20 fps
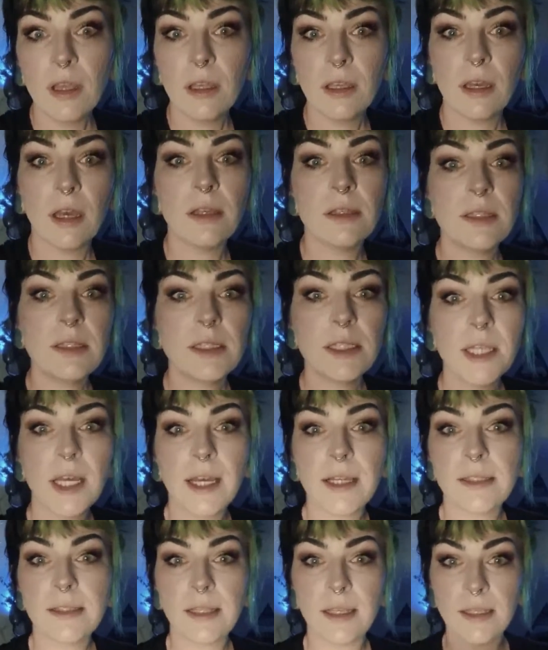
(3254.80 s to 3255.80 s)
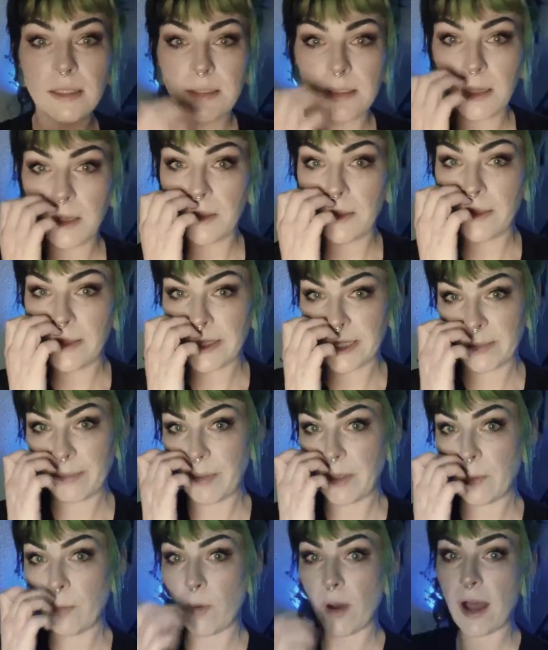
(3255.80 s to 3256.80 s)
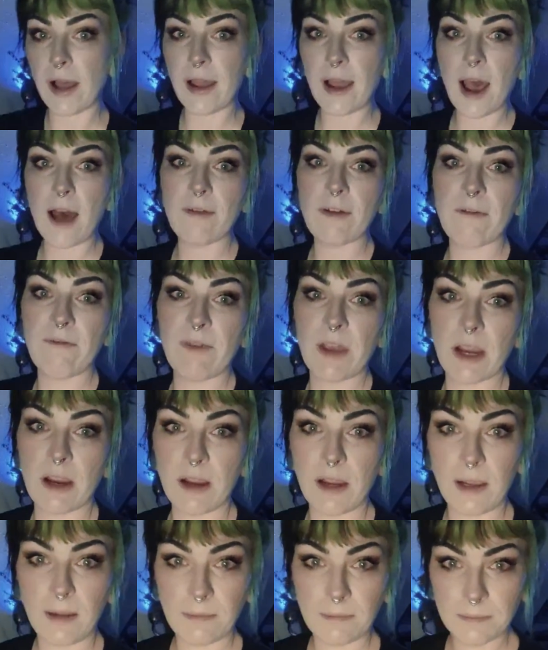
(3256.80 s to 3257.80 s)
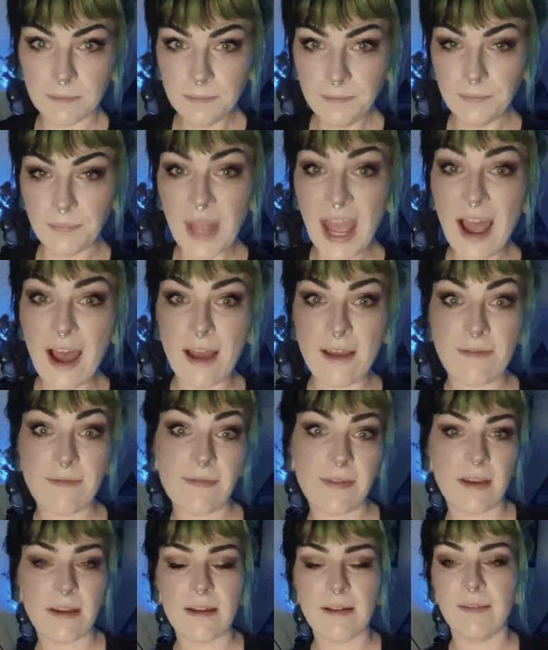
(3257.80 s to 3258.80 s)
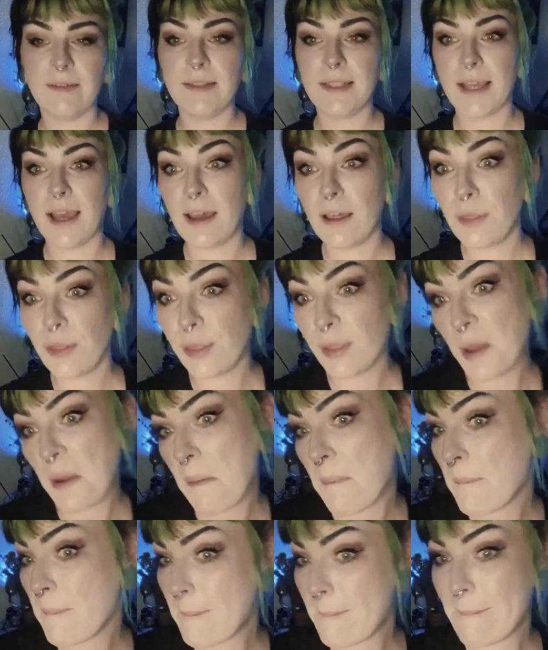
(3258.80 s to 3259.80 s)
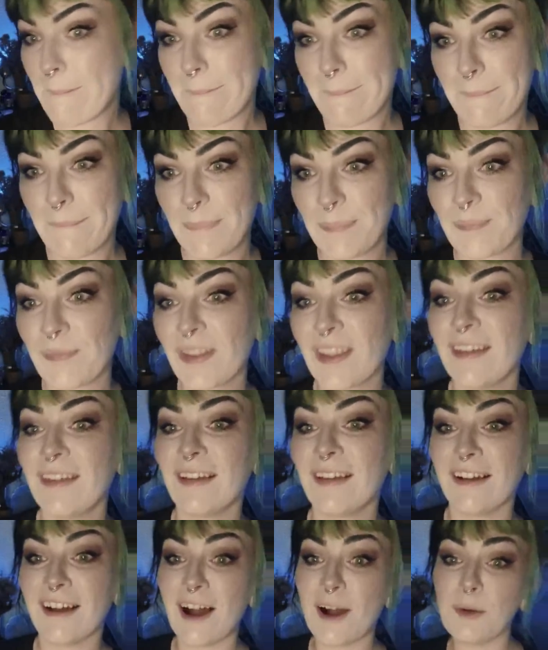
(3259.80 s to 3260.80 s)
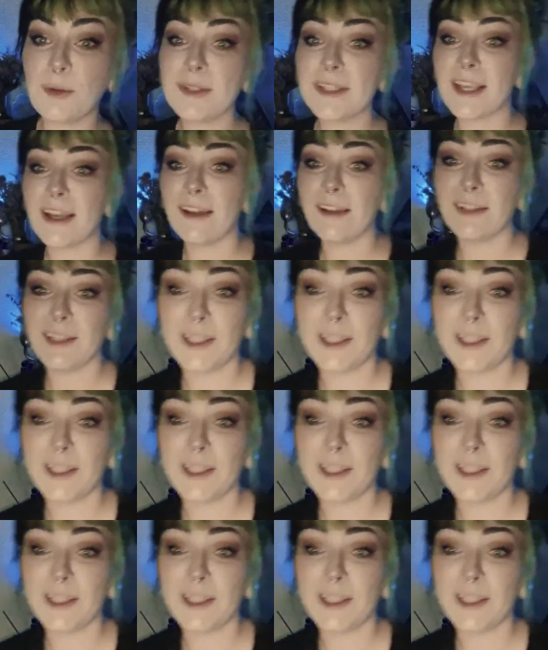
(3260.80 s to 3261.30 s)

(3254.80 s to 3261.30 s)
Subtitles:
Kazisai says, could this be why I have a very high fear of death? I will tell